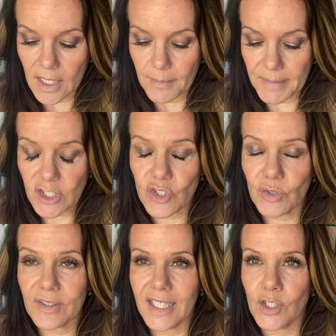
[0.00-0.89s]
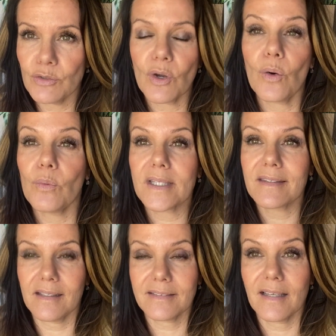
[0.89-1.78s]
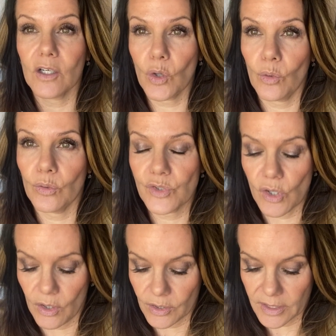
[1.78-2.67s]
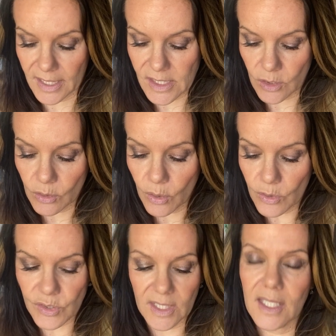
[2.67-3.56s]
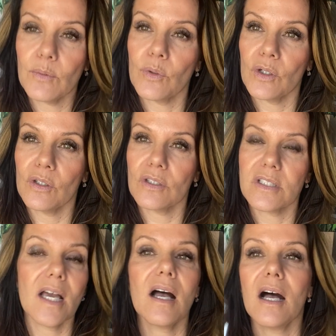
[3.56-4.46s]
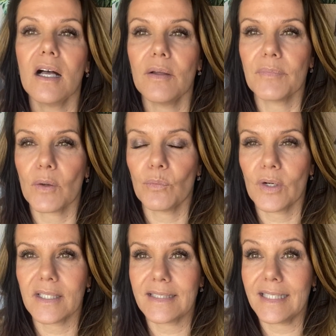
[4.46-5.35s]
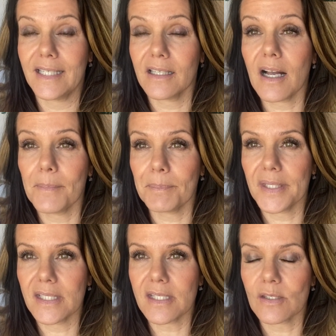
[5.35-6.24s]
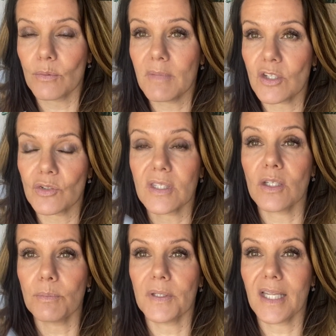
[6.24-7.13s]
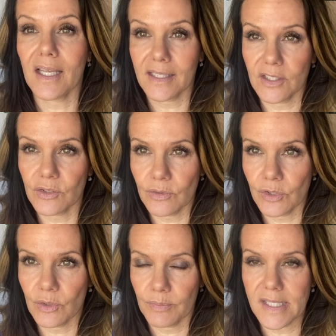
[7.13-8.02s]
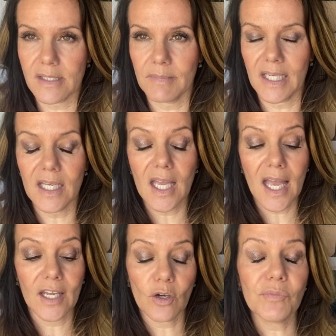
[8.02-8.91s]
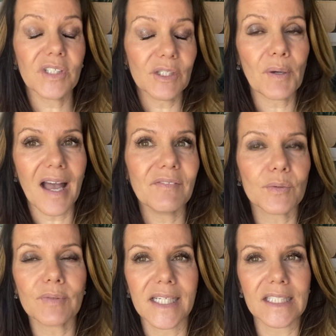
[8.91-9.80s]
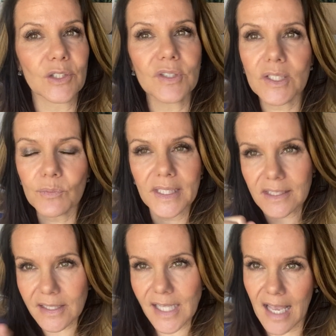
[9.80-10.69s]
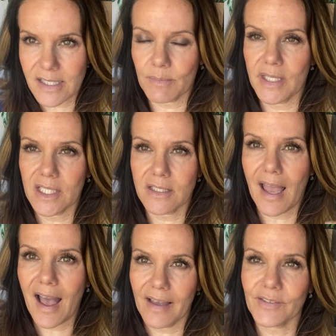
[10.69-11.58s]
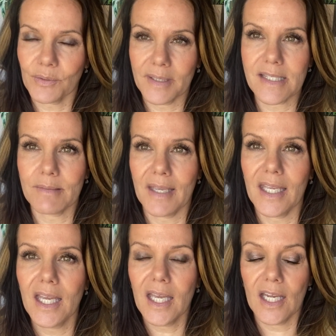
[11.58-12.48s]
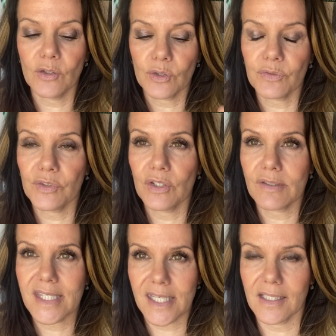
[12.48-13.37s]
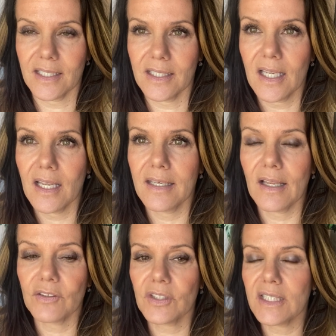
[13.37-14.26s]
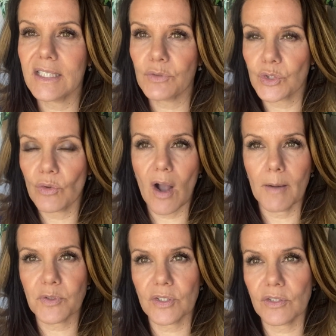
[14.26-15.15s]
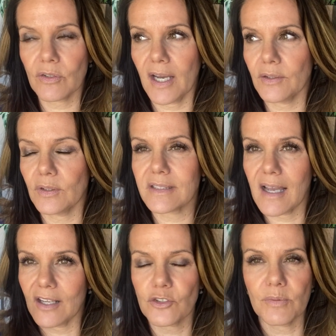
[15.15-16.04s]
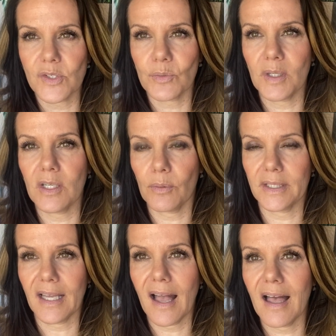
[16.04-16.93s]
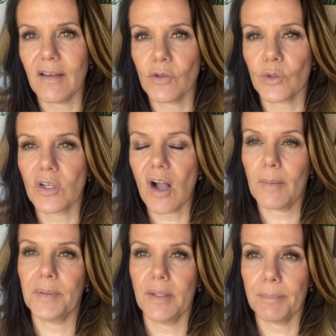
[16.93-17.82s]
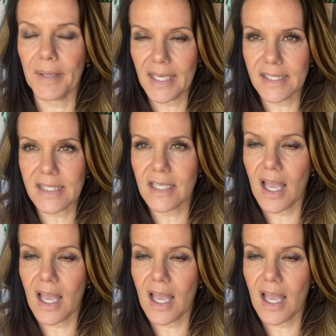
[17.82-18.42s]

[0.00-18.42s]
make sure that you know what Delta goals are, you guys. The goals, the keyword, what they encompass. So make sure that you put that into your resume and hopefully you have it ready. You didn't wait till last minute to have your resume in order for you to send it. Now they're gonna give you two options to either attach a resume you already have or copy and paste.